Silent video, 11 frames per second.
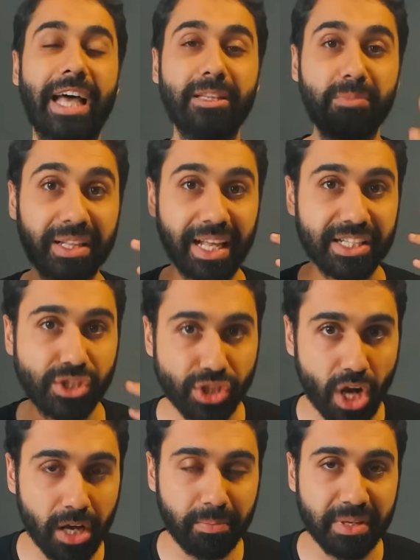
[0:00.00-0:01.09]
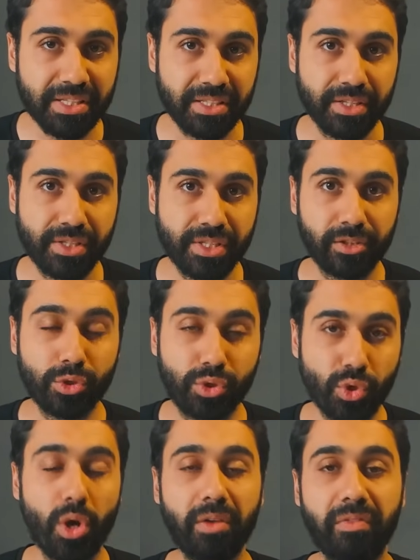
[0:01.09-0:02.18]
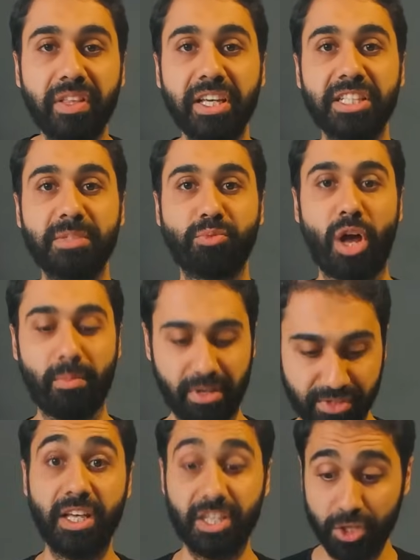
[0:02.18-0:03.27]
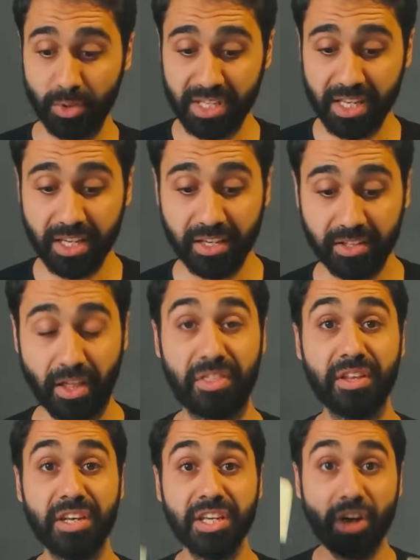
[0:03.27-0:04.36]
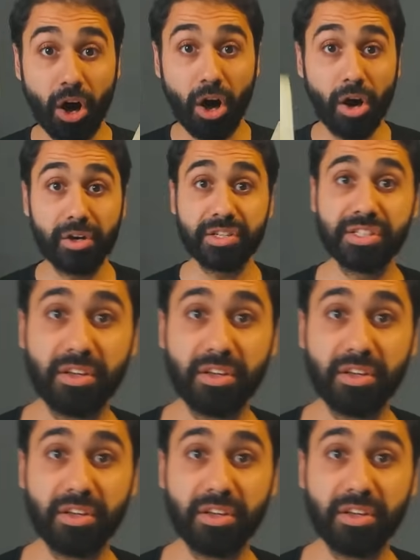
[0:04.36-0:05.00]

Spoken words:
and build a strong business to solve these problems using the 3 R's